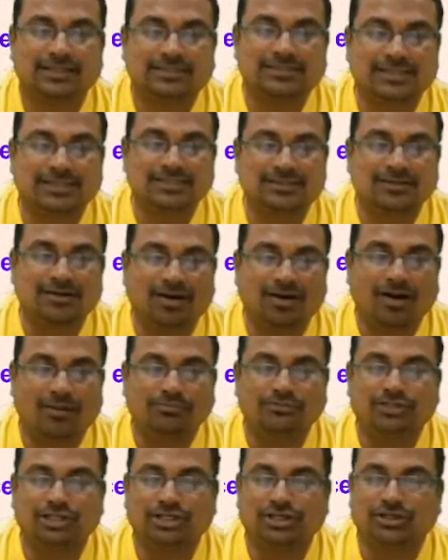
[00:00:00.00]
This is the
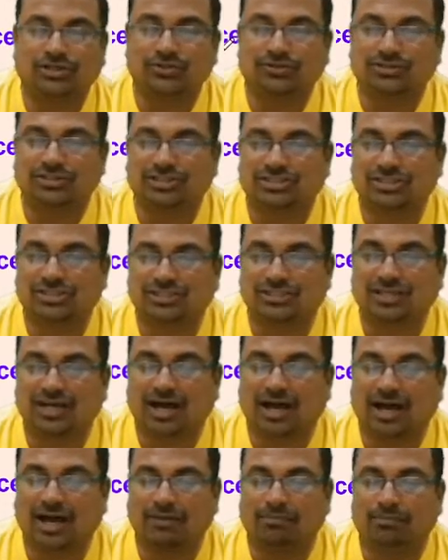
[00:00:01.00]
objective, this is
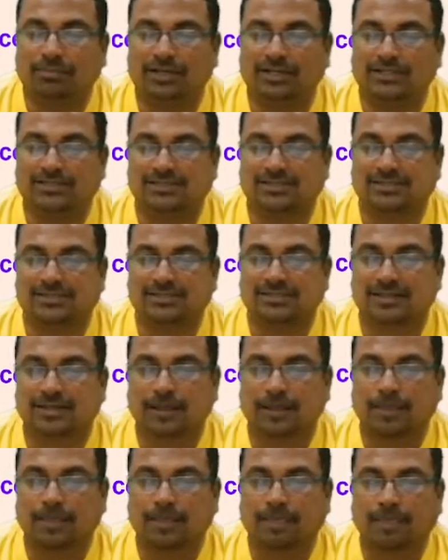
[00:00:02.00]
the
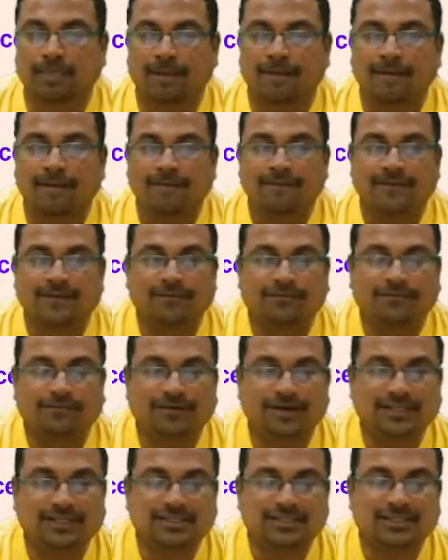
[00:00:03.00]
eyepiece. The
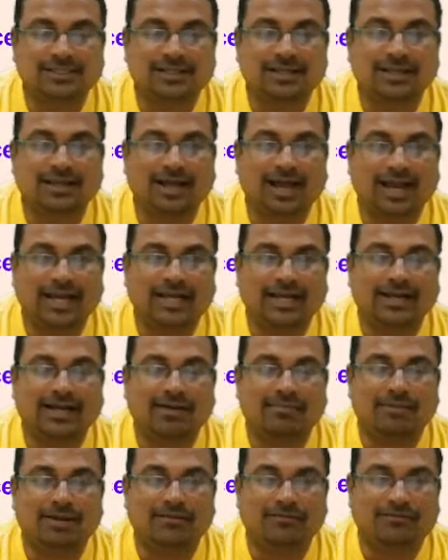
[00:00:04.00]
first light
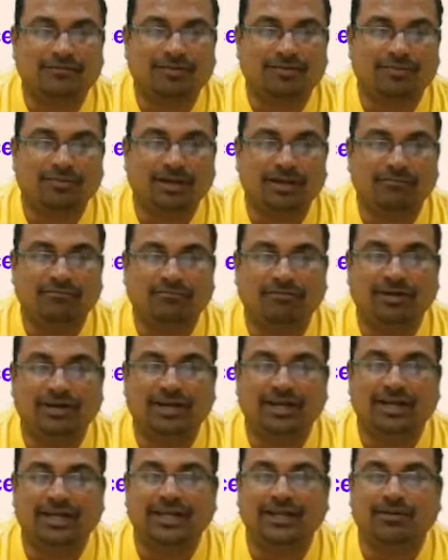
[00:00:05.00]
coming from
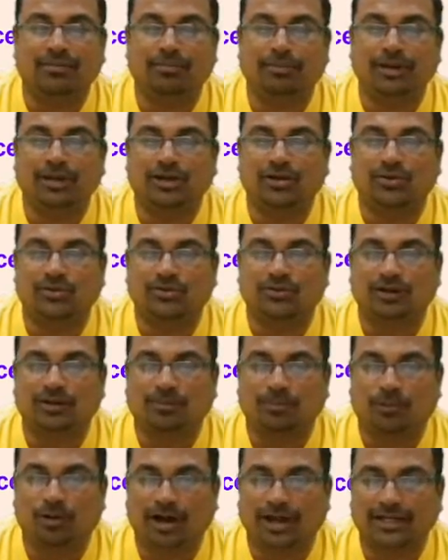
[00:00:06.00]
infinity meet to
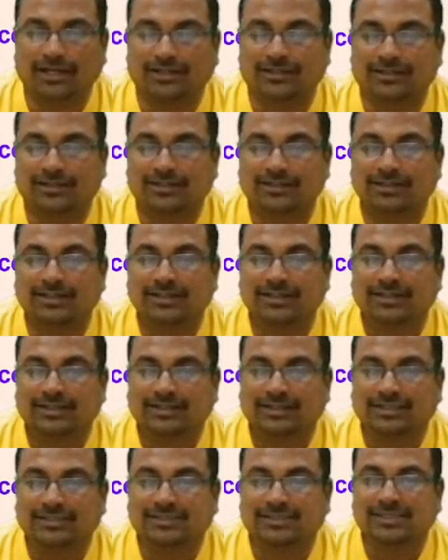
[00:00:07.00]
the point.
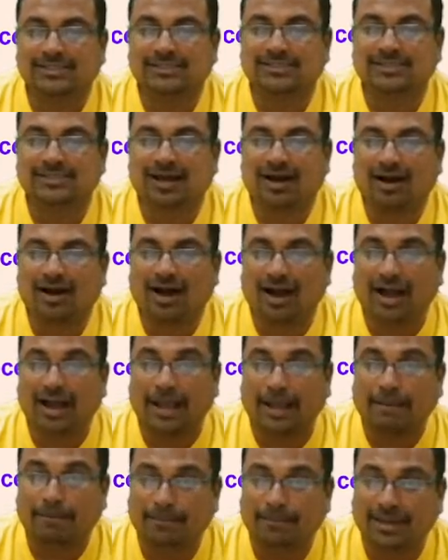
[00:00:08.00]
This is
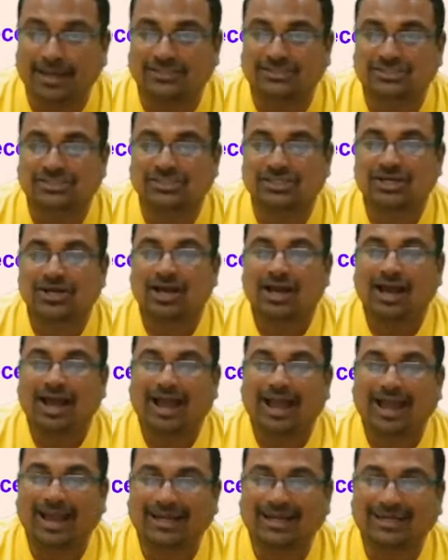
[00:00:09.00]
image
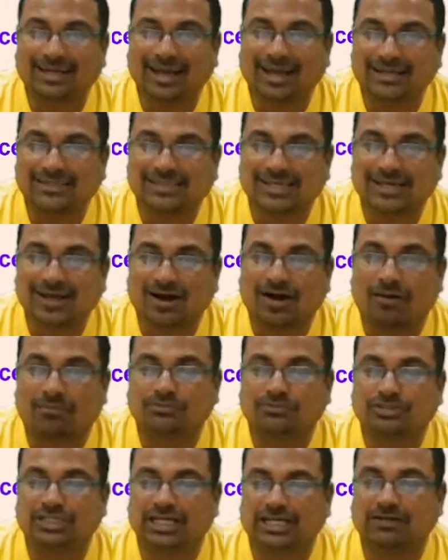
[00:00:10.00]
act as an
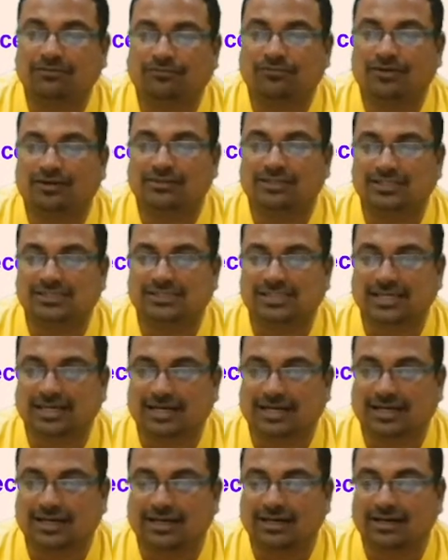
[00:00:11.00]
object for the
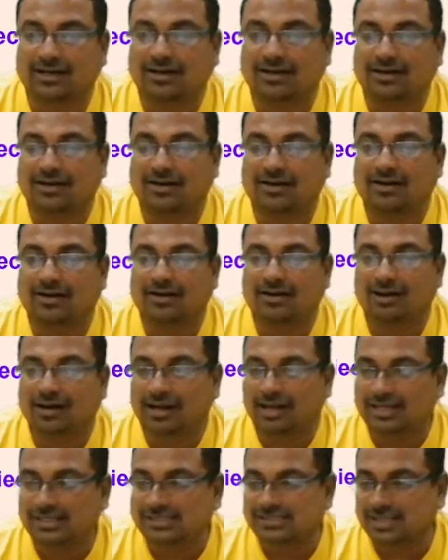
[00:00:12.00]
second
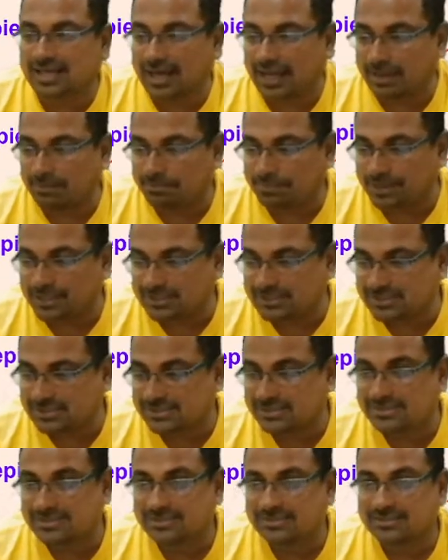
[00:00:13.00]
lens
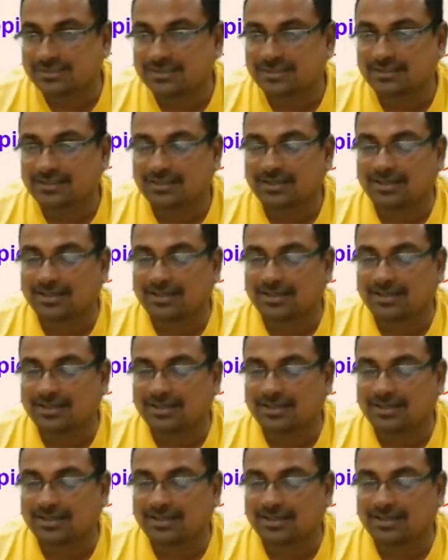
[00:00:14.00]
eyepiece.